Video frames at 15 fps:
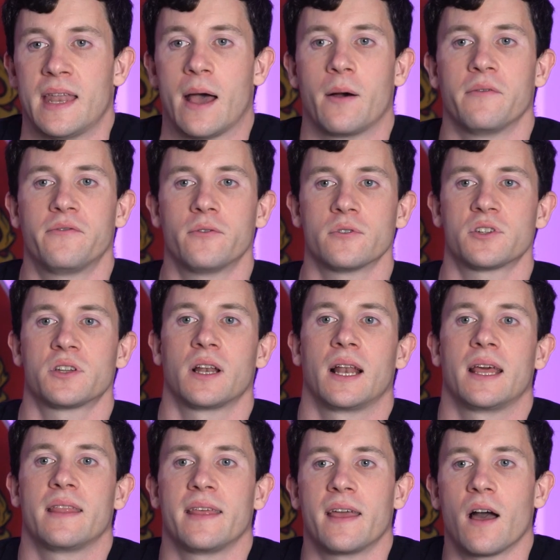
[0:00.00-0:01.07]
Now,
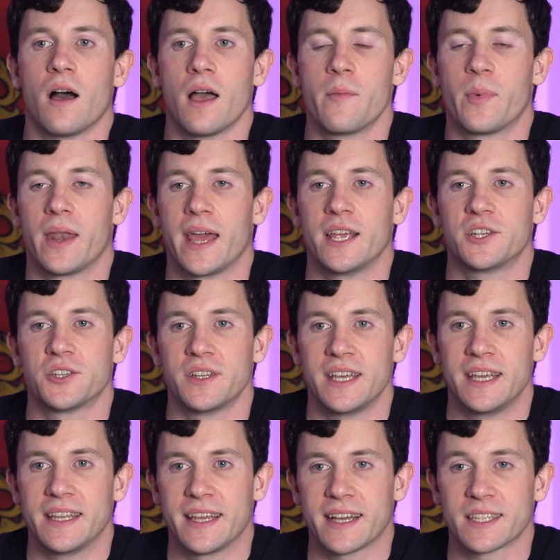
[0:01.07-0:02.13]
unfortunately, the Hibernation
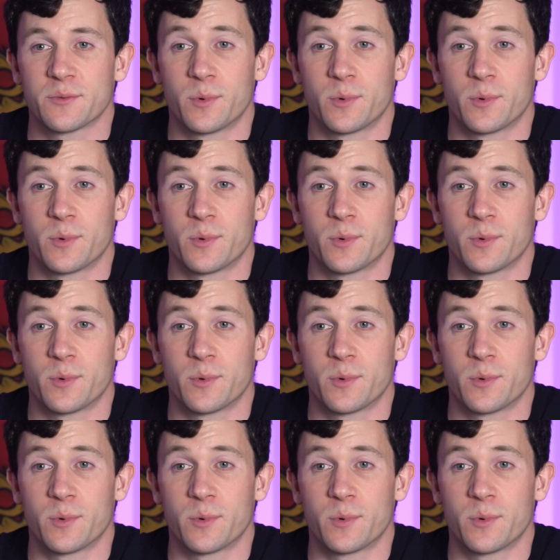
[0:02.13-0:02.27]
Edict,